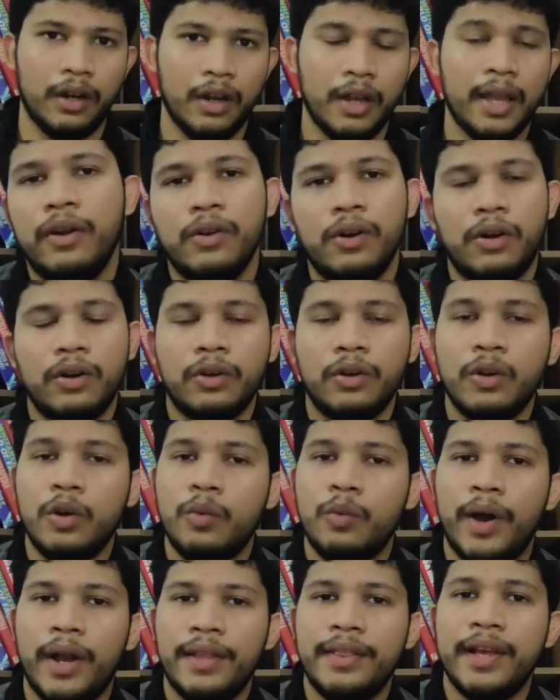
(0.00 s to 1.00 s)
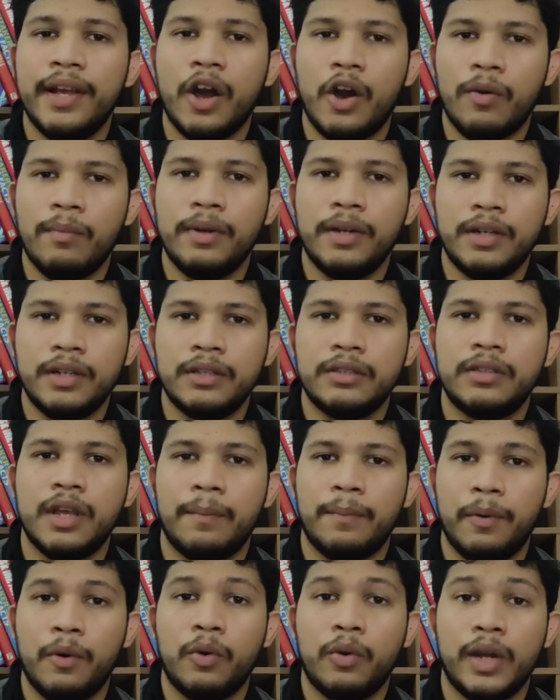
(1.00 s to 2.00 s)
I do not know why the government is
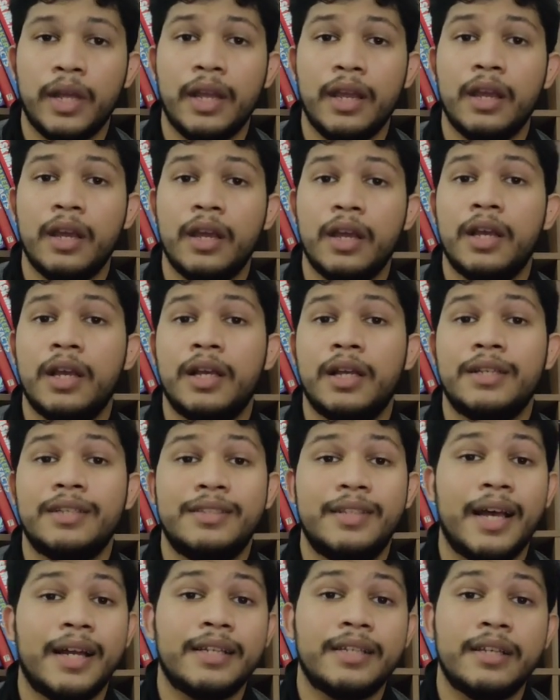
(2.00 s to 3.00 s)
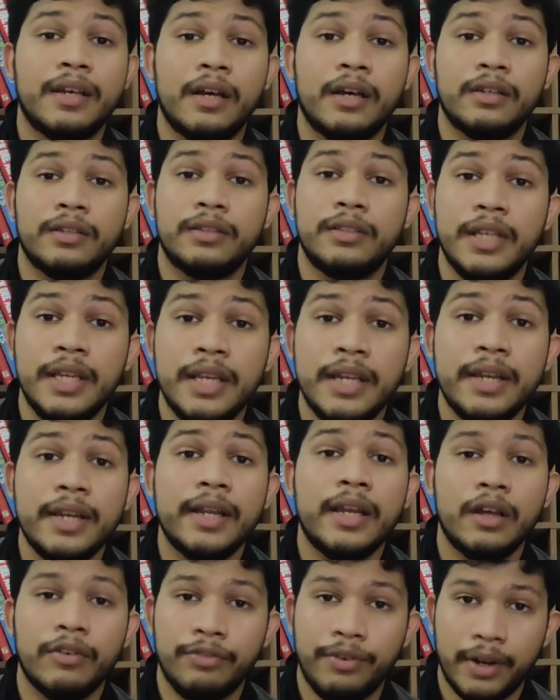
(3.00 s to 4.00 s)
supporting such a
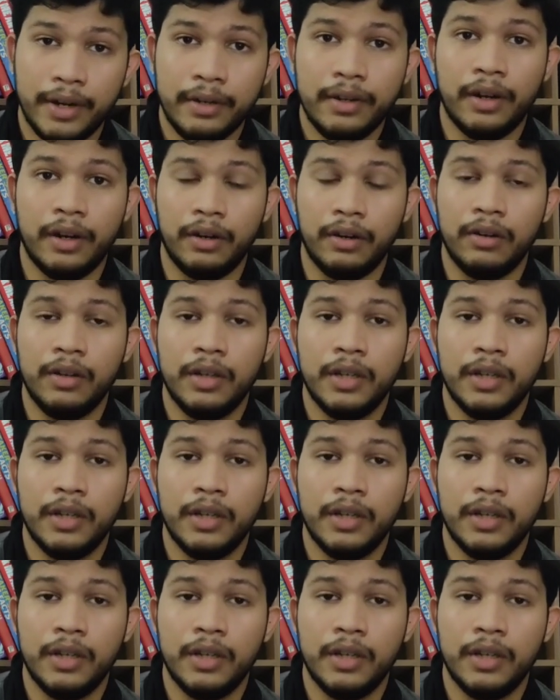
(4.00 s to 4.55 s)
serial offender.